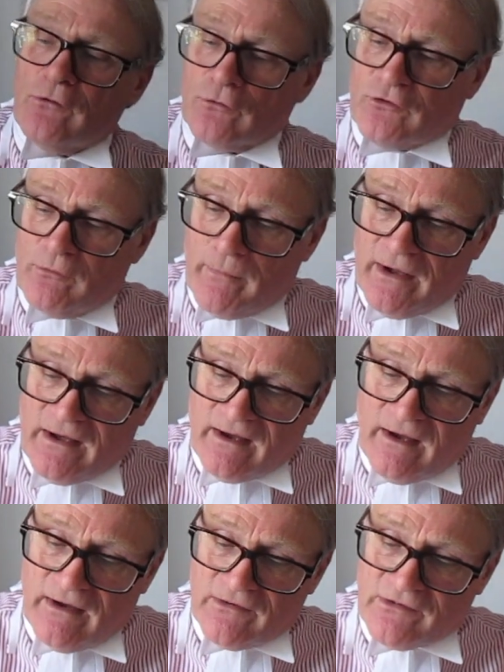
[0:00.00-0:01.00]
not too many
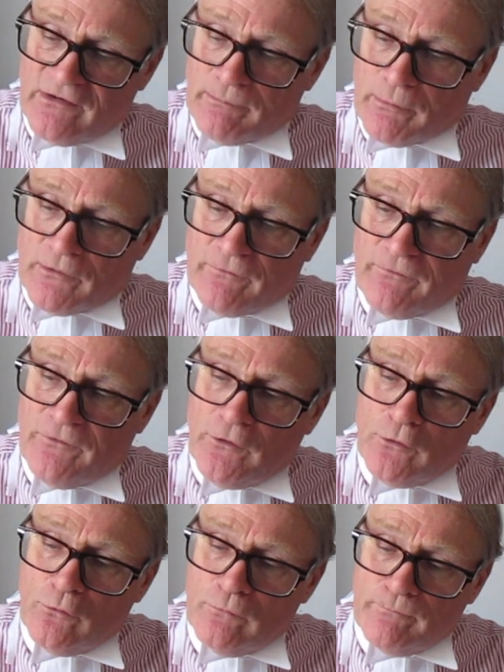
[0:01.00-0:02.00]
cases, but a
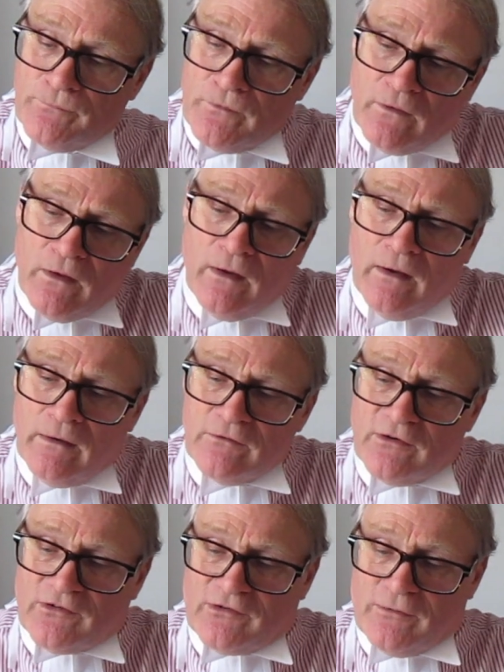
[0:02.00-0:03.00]
few.
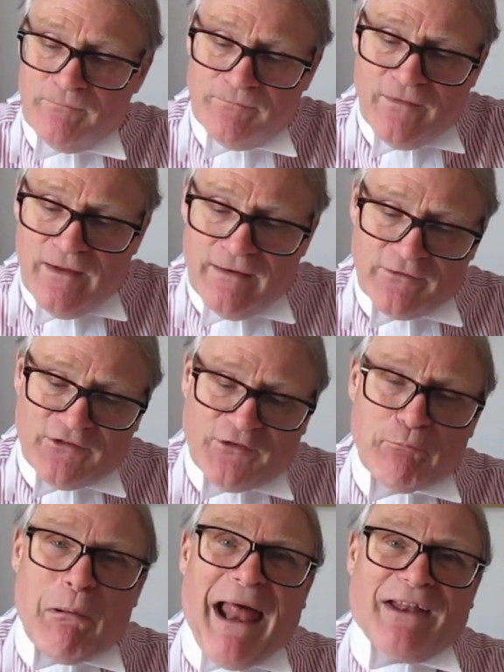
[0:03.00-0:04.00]
Just a
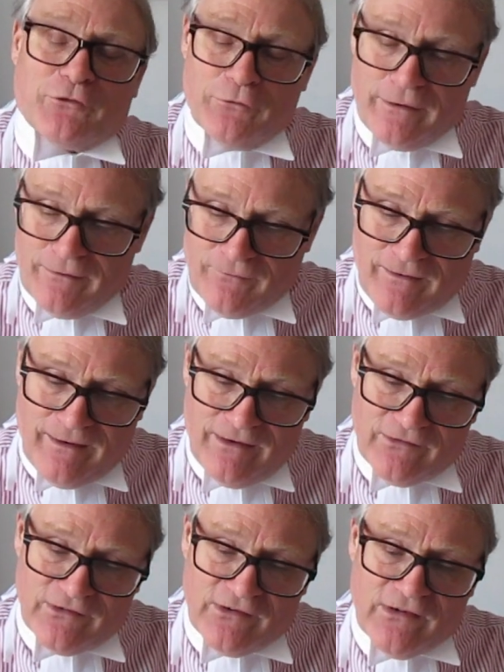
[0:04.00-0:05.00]
splattering of
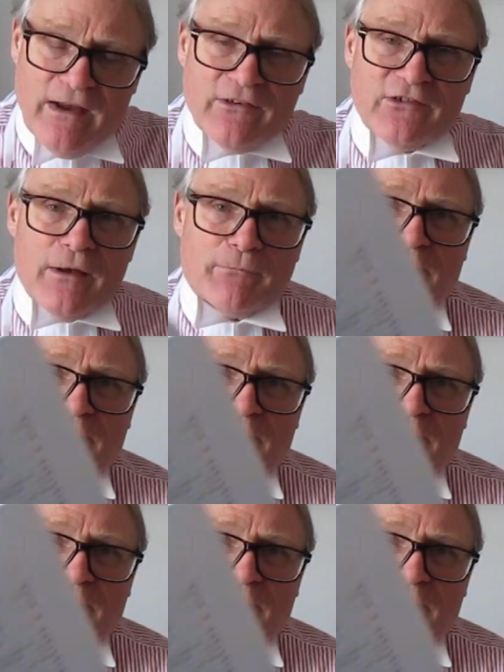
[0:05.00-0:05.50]
cases. Some